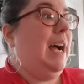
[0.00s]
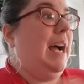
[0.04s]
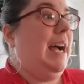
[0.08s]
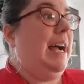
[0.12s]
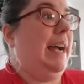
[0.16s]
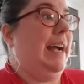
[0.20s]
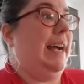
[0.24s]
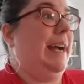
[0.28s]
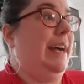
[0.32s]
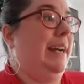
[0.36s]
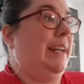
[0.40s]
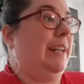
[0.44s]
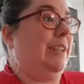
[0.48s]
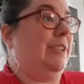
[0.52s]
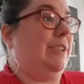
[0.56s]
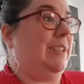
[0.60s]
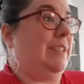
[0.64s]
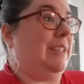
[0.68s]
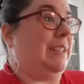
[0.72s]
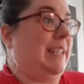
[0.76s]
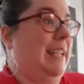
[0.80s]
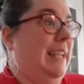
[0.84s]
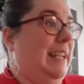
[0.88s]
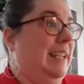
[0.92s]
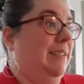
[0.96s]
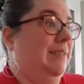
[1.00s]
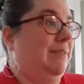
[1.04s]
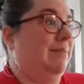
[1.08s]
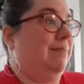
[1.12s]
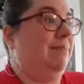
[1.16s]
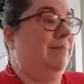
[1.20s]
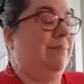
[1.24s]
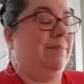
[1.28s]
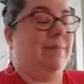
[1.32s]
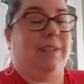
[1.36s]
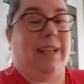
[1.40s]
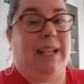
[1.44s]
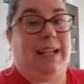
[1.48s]
and just get
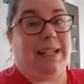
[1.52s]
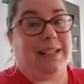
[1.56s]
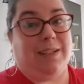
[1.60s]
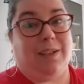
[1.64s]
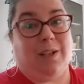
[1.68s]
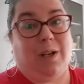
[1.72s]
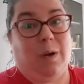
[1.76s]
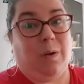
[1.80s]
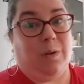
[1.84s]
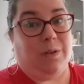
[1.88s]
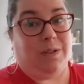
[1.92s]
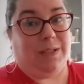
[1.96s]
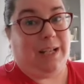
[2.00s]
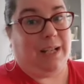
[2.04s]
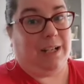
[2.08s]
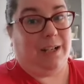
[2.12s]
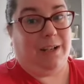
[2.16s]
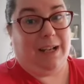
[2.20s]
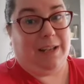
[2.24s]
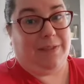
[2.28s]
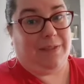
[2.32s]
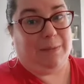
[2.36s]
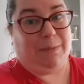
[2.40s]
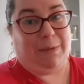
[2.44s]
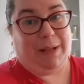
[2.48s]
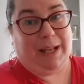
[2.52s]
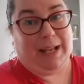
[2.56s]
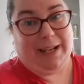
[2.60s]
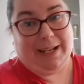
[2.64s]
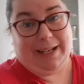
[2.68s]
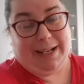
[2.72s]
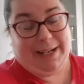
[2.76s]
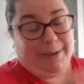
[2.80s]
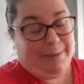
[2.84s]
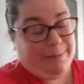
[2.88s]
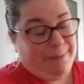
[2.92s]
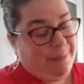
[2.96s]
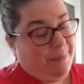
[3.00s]
nice and cozy underneath a
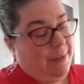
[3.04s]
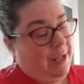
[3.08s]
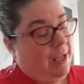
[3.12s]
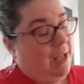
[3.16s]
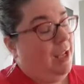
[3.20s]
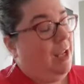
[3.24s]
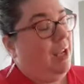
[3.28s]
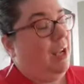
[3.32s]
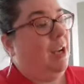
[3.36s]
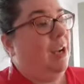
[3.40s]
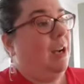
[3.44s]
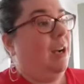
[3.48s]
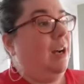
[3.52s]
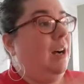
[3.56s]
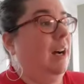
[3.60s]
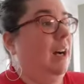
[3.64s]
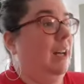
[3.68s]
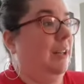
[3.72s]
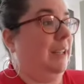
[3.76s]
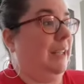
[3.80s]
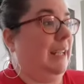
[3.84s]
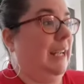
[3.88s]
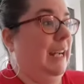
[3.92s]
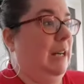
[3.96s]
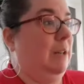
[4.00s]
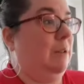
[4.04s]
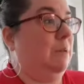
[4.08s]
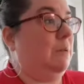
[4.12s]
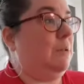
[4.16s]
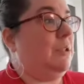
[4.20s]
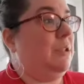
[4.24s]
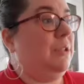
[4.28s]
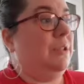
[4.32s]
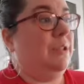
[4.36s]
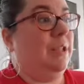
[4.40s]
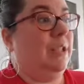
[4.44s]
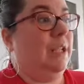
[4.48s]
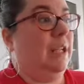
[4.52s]
blanket on the
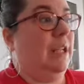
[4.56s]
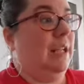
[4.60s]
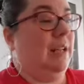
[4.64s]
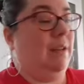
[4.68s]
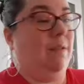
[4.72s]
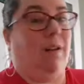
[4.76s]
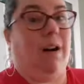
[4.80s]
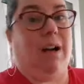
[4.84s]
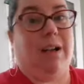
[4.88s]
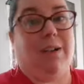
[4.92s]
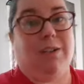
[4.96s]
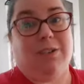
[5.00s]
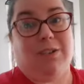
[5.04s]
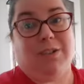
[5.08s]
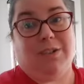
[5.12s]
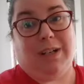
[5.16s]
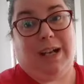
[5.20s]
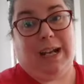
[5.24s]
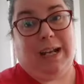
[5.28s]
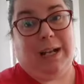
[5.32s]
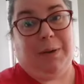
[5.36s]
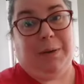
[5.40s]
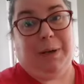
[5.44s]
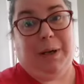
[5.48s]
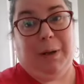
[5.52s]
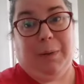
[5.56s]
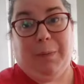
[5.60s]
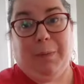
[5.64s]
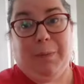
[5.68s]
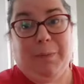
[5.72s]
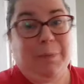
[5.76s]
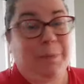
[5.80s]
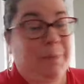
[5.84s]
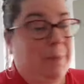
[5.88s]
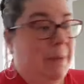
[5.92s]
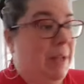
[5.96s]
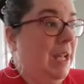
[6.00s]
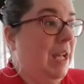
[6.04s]
couch and watch, I don't know,
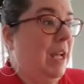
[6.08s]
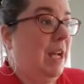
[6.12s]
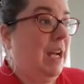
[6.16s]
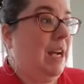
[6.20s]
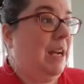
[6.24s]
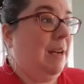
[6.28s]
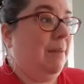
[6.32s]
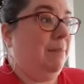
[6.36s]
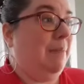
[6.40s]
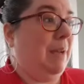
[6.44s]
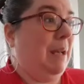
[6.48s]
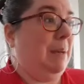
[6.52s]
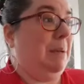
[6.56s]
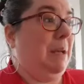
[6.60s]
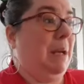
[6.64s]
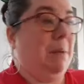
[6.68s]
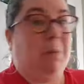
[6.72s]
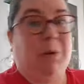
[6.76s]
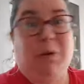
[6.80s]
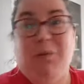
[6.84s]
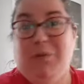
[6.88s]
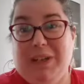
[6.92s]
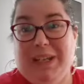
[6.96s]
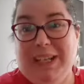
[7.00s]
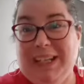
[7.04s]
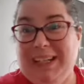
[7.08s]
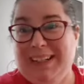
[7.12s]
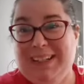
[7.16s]
maybe a movie,